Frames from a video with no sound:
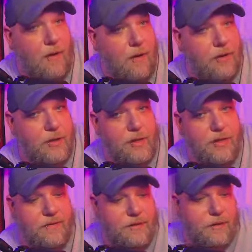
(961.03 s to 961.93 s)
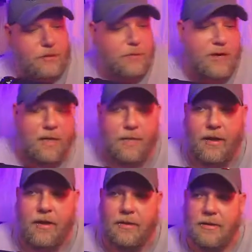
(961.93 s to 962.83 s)
laundry list of social media
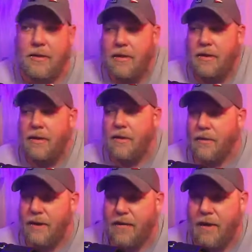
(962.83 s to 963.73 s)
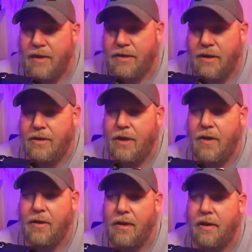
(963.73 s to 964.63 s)
plugs. We're getting ready to start
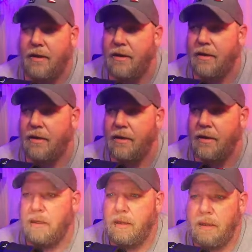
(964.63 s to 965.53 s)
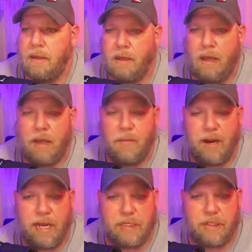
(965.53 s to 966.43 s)
talking
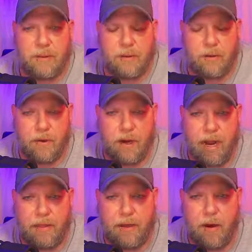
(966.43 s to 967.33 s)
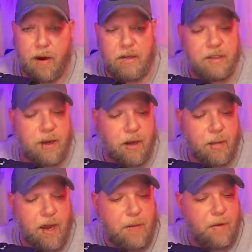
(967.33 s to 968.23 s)
Elimination Chamber. We're going to run down the card, just
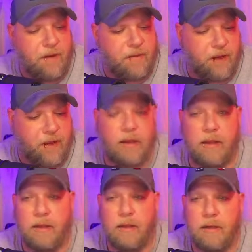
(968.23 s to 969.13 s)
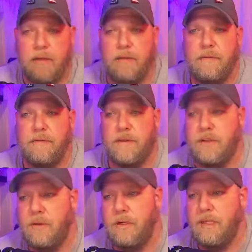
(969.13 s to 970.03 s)
talk about it briefly. If you
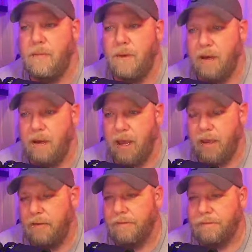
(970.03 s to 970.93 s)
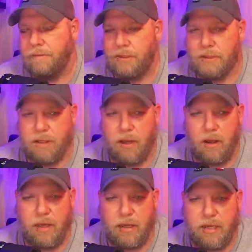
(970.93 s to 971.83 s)
joined us on Monday, you
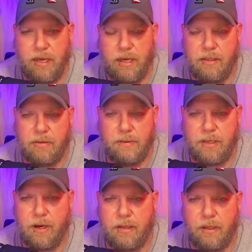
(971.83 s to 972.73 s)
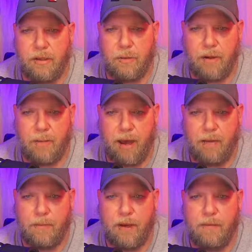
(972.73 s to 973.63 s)
saw that we talked a little bit about
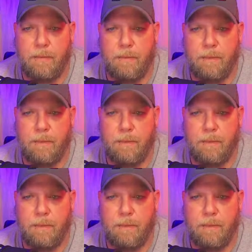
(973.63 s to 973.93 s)
it, but